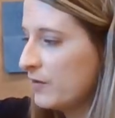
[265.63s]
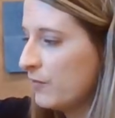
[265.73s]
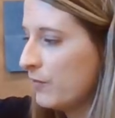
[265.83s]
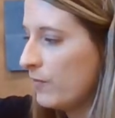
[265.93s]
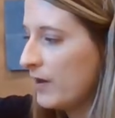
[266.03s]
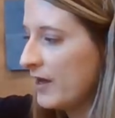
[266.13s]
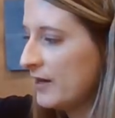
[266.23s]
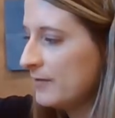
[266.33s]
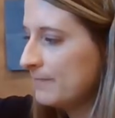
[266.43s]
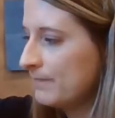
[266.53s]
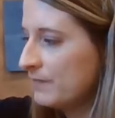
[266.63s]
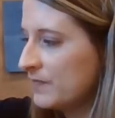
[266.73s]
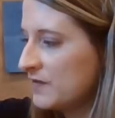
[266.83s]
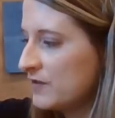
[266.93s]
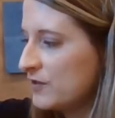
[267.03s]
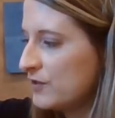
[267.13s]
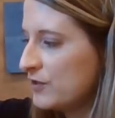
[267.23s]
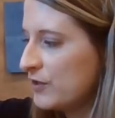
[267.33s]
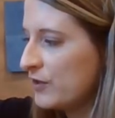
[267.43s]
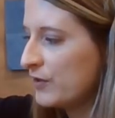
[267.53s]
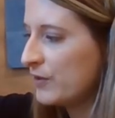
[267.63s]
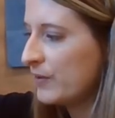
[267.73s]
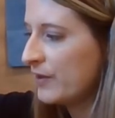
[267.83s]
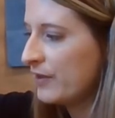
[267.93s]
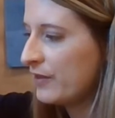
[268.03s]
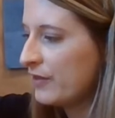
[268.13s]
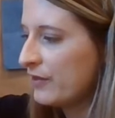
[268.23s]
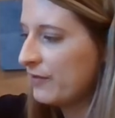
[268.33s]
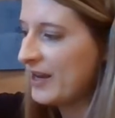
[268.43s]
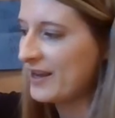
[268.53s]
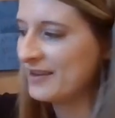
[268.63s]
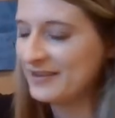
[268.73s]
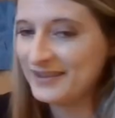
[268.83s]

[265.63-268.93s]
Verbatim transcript: One, two, three.